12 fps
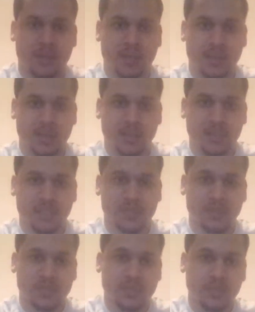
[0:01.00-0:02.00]
Hey,
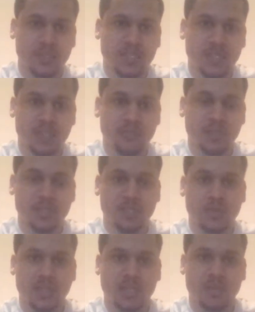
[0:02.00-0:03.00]
thanks for tuning in. Really
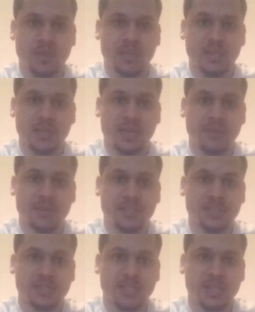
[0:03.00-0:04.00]
quick, I wanted to have a
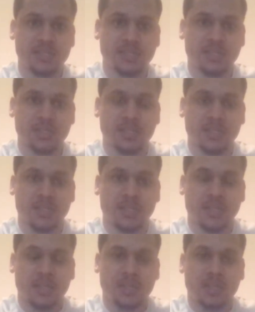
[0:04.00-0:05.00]

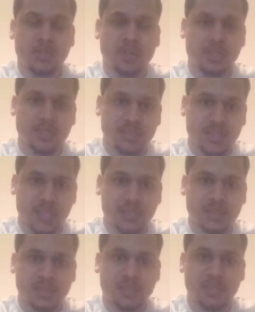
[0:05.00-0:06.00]
quick
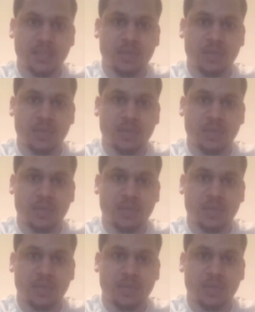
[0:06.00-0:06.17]
discussion